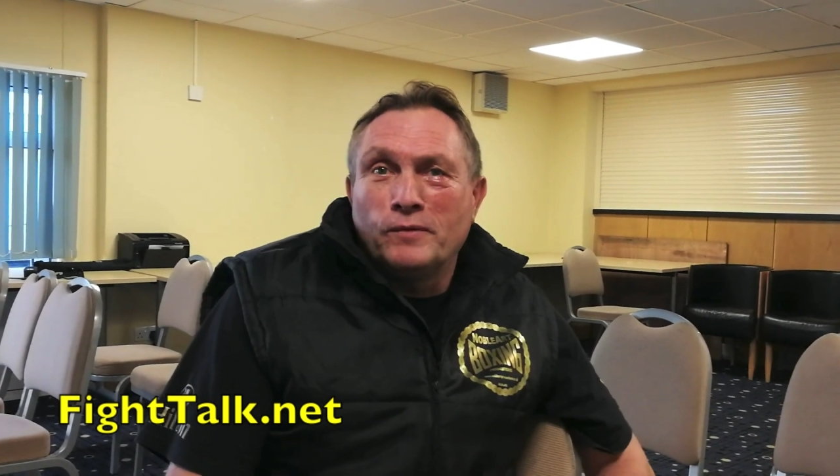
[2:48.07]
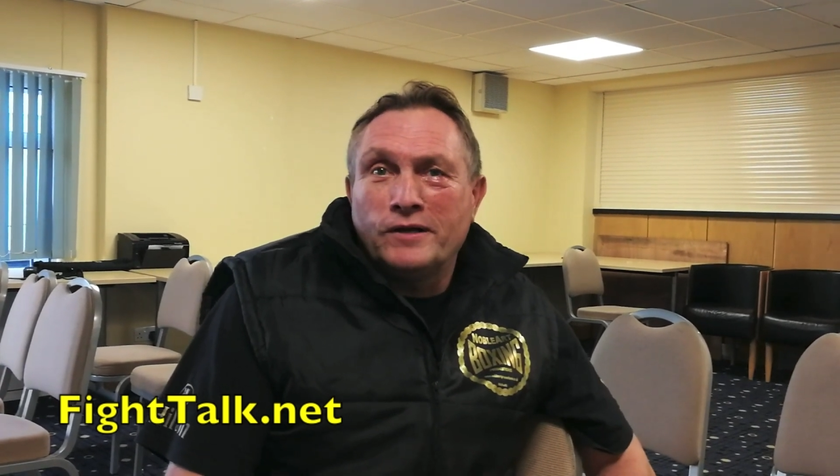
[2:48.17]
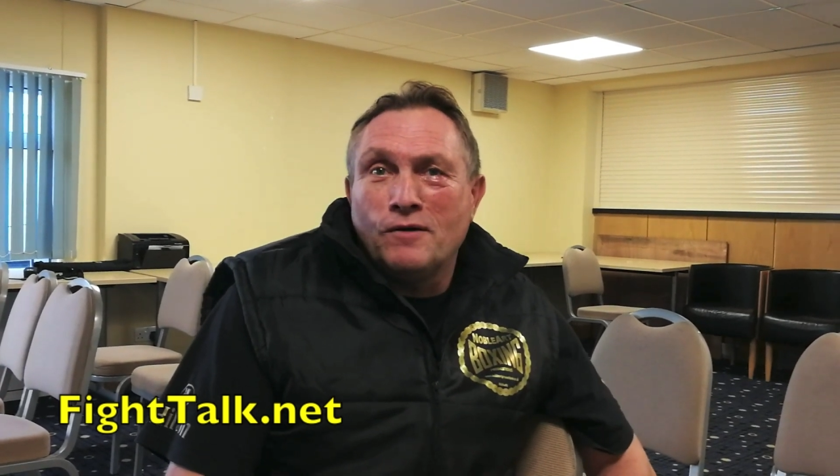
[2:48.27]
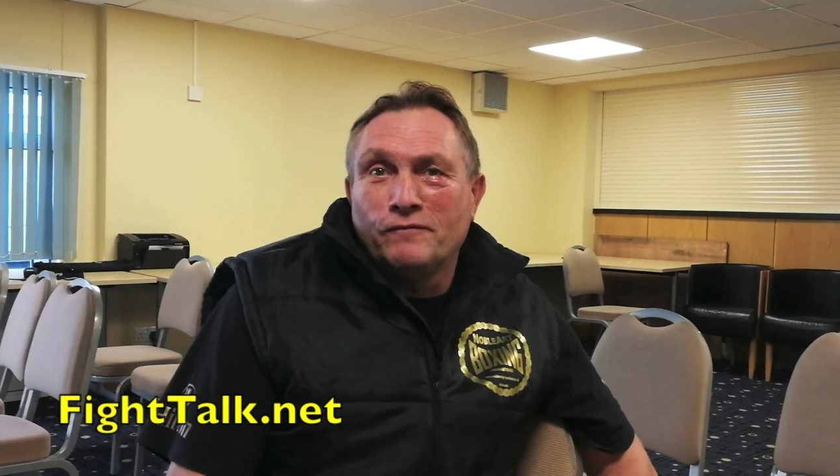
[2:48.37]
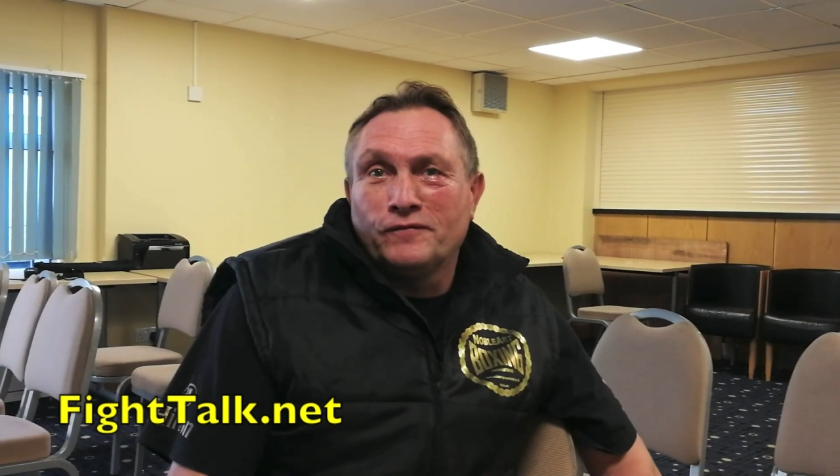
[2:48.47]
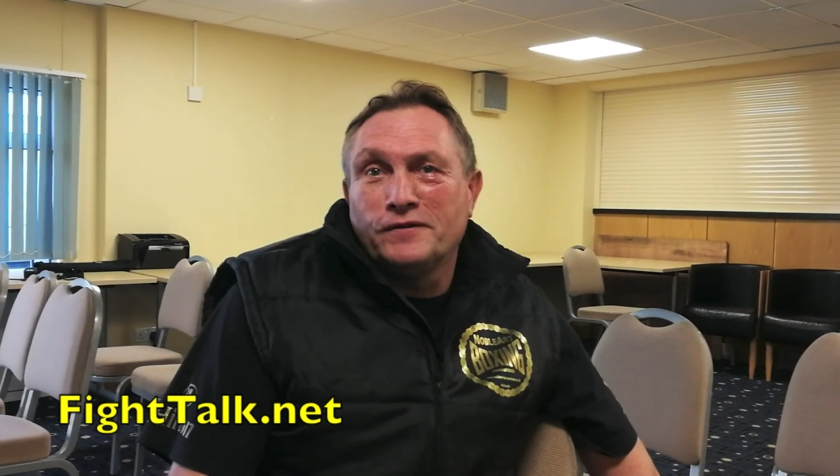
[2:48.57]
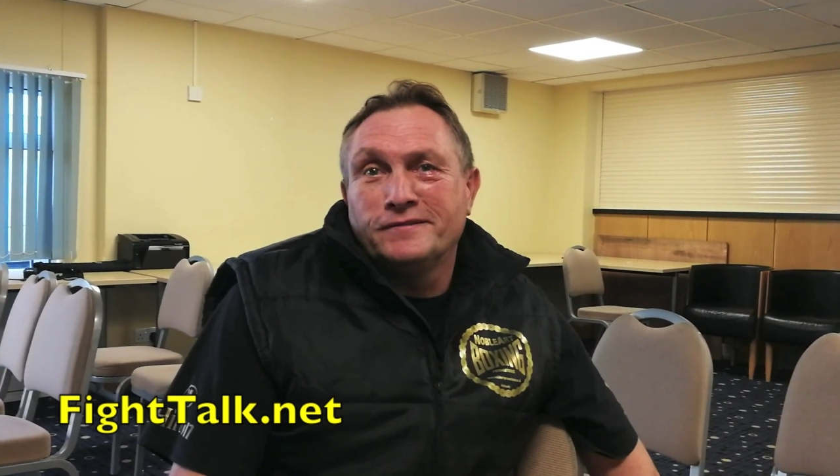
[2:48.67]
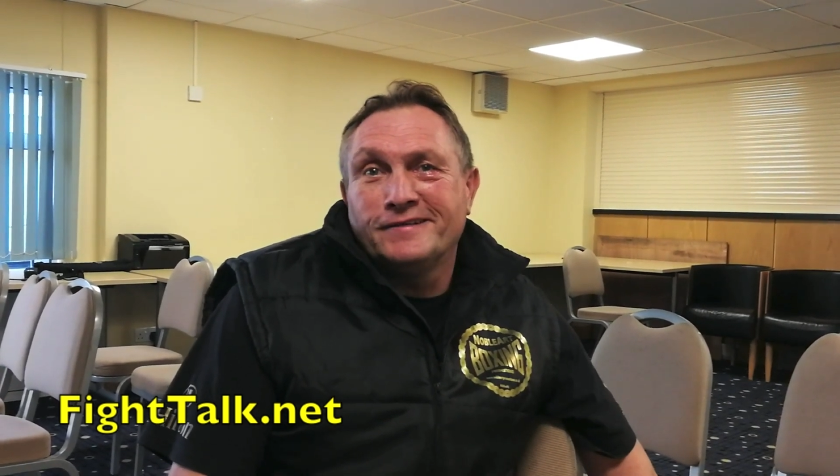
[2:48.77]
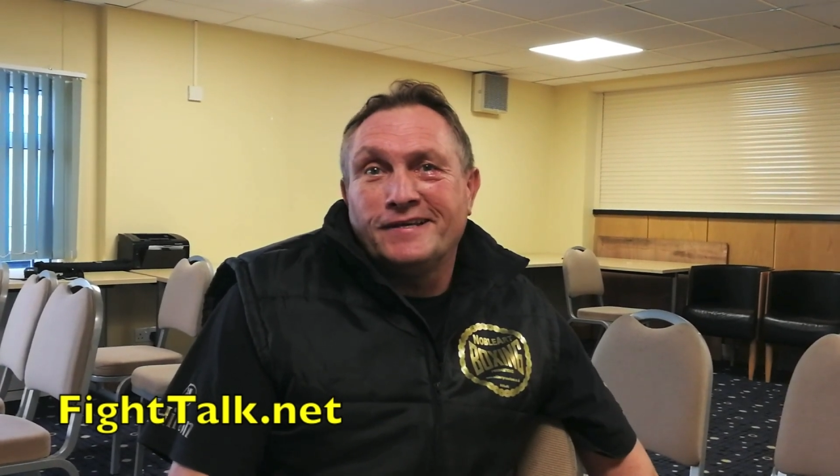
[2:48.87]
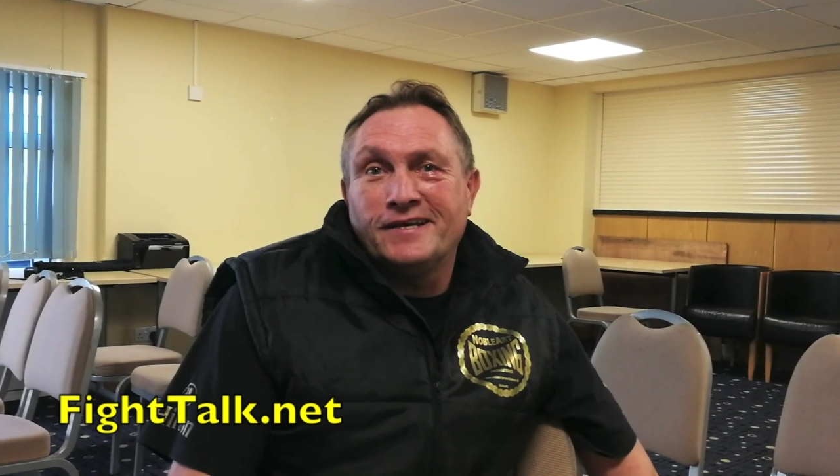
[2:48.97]
We're confident
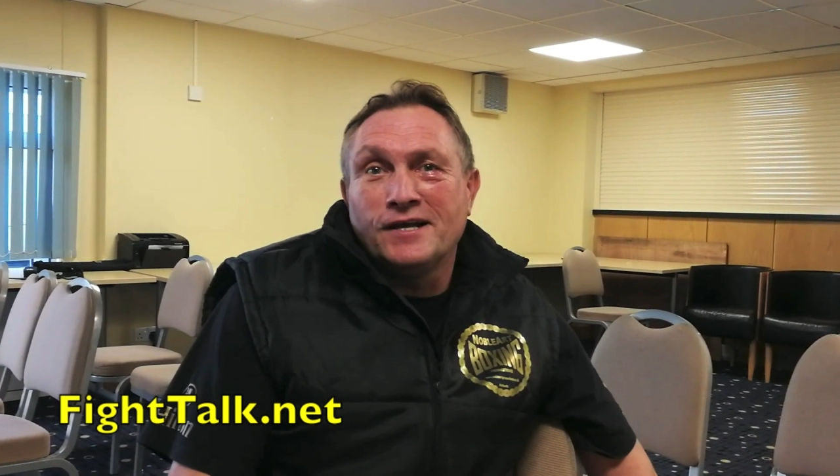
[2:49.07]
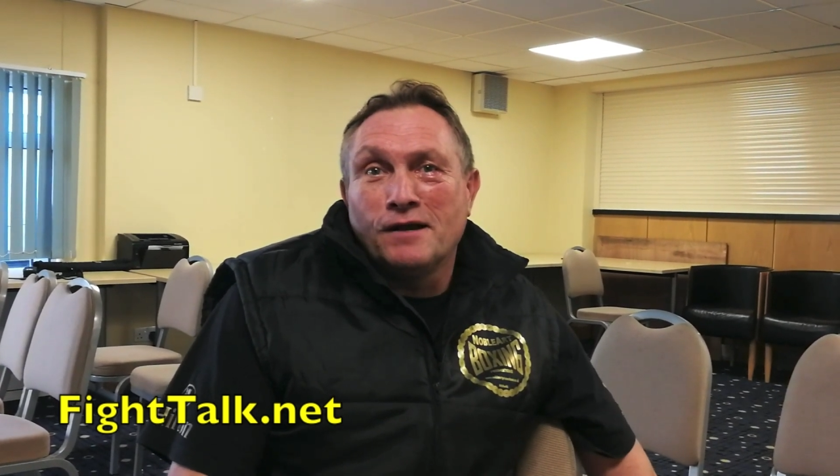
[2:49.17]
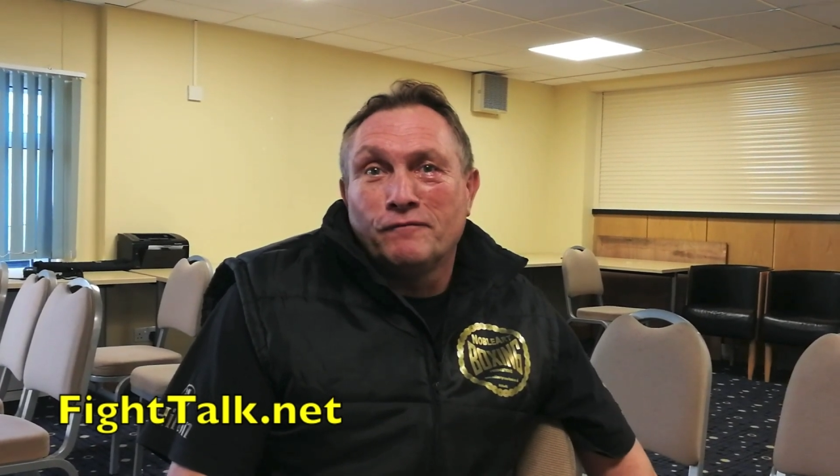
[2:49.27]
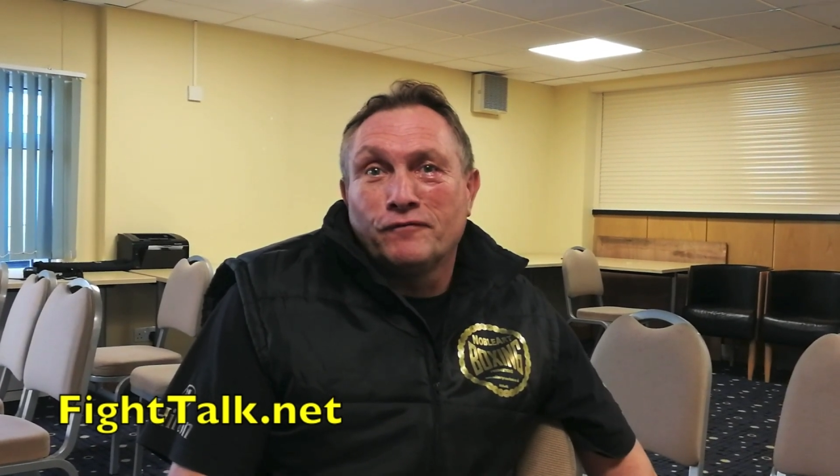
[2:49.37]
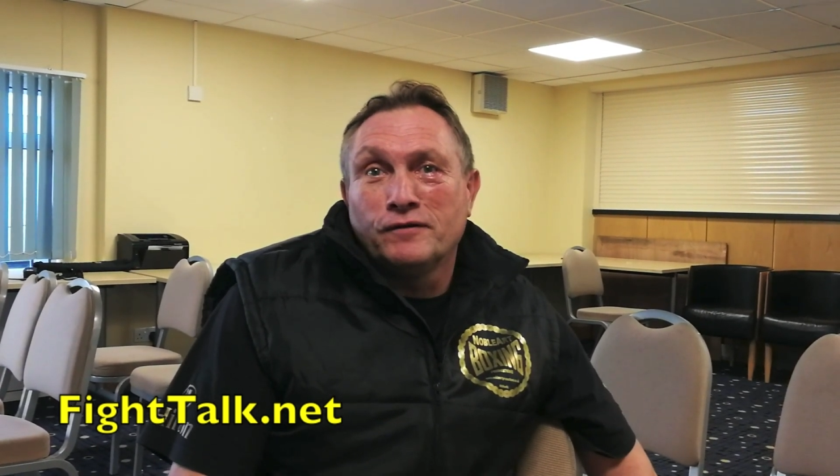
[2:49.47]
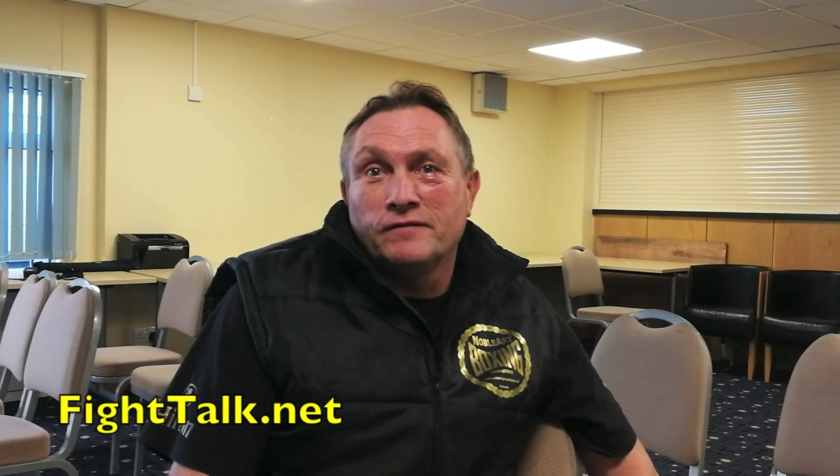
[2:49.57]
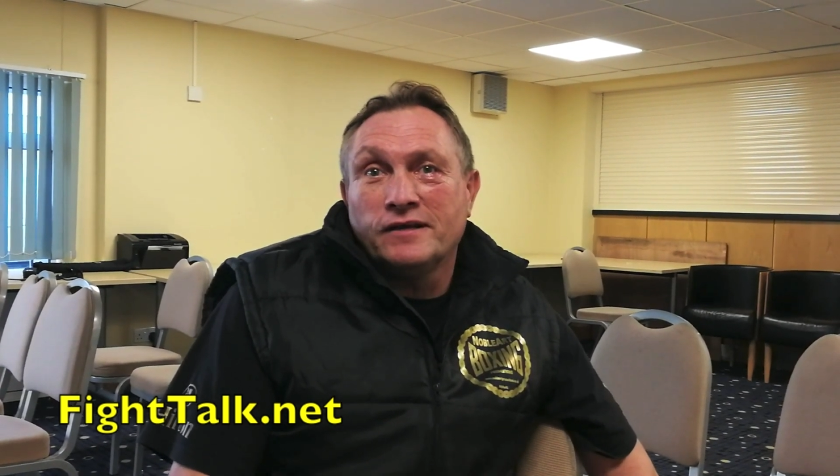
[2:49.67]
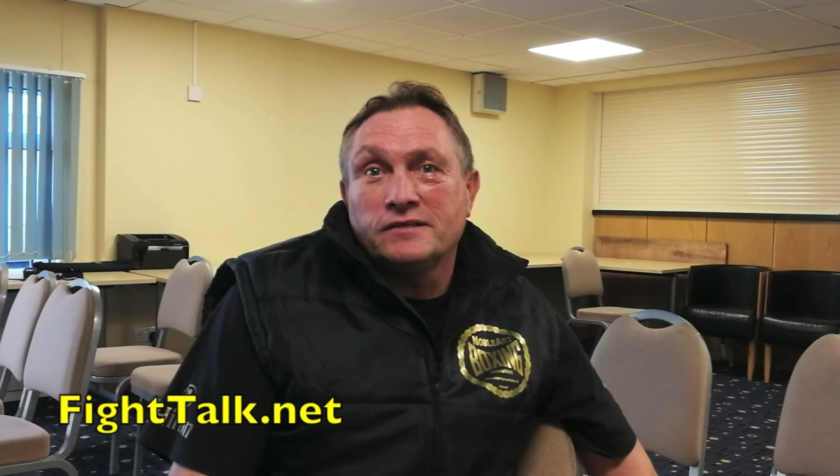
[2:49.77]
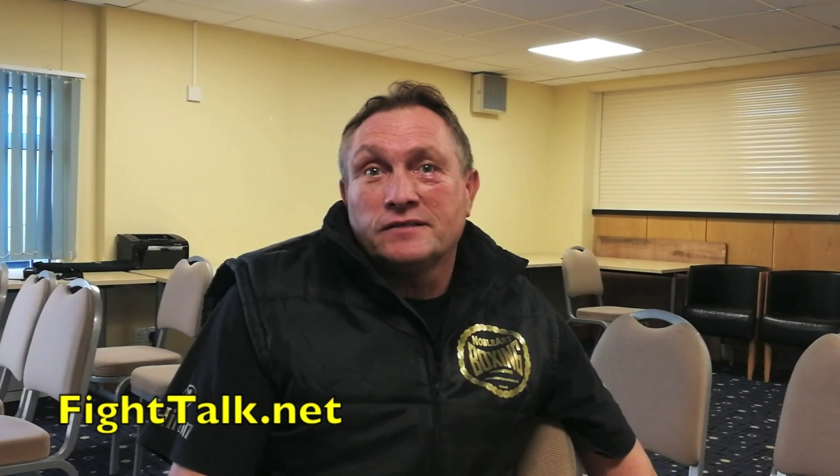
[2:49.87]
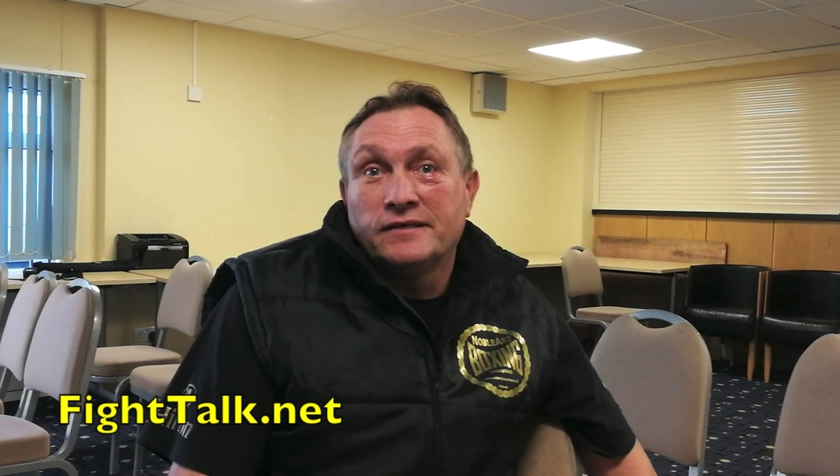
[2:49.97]
that he can come through
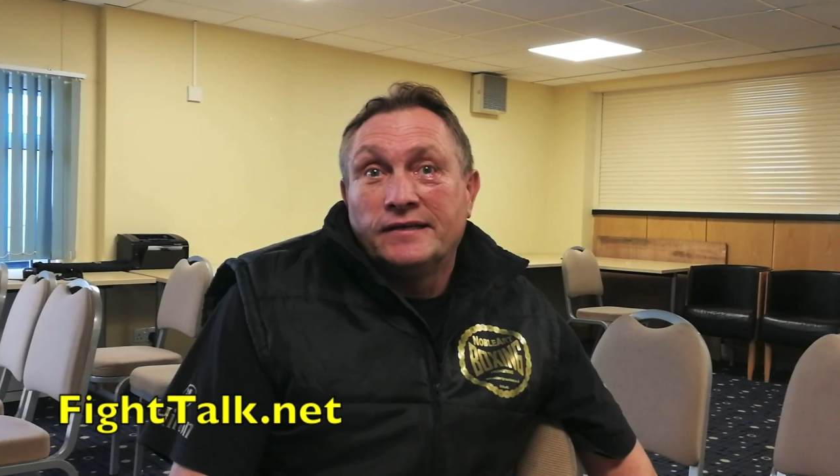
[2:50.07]
this,